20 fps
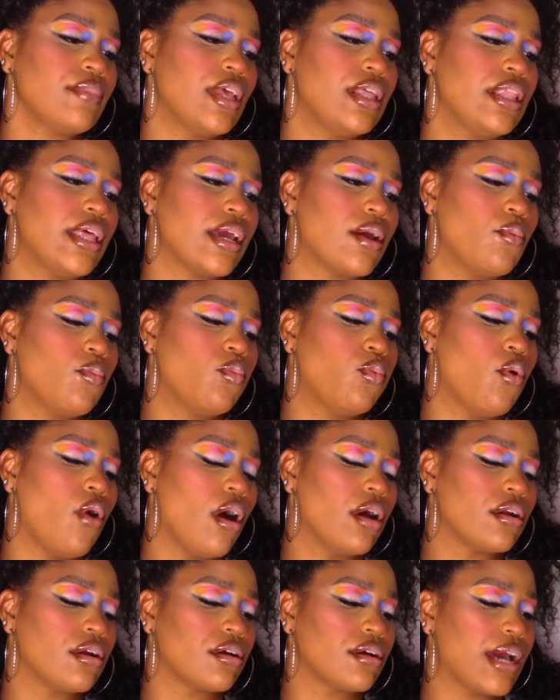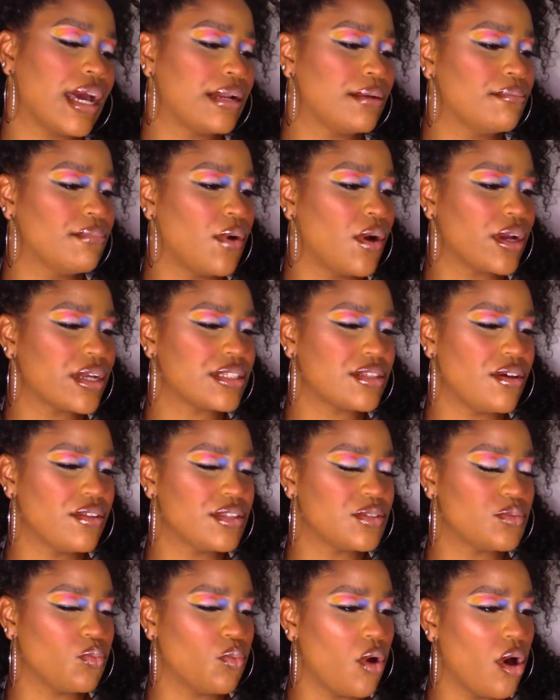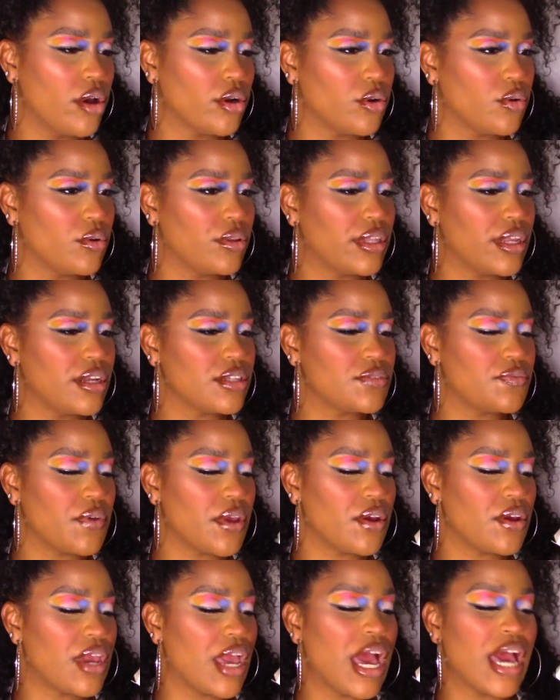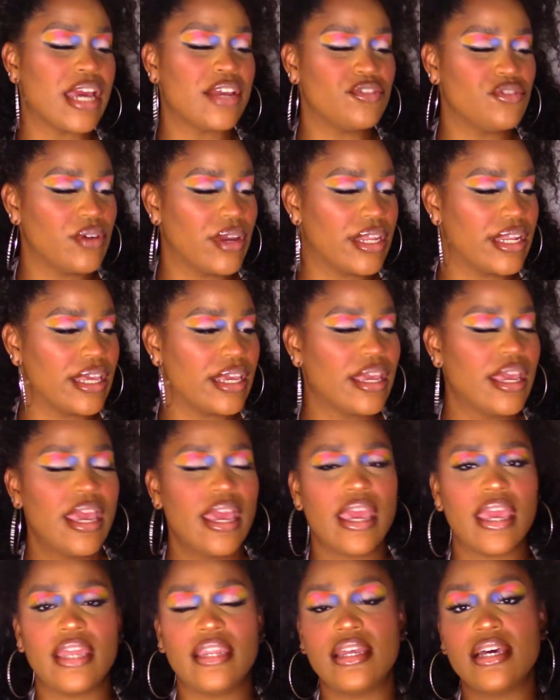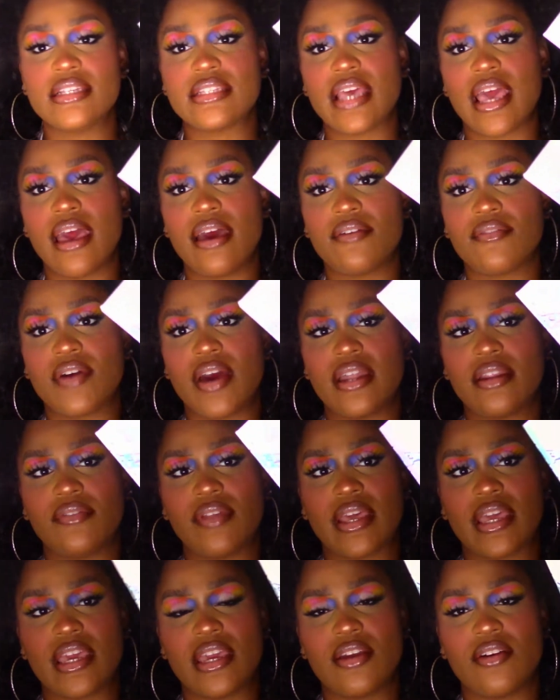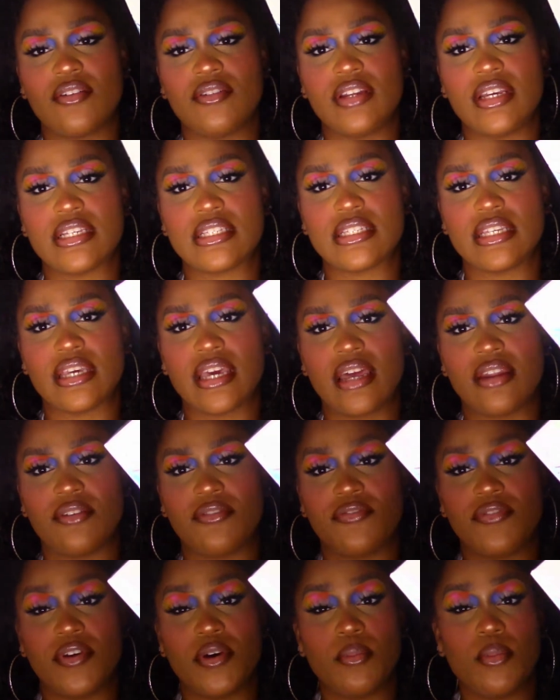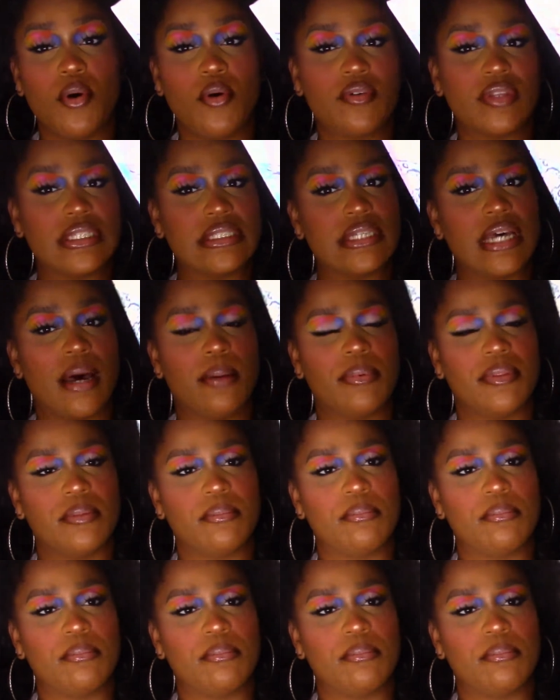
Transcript: like a water kind of mark. It's all this water on there. It's very hydrating. It does have kind of like an iridescent kind of film over the top of the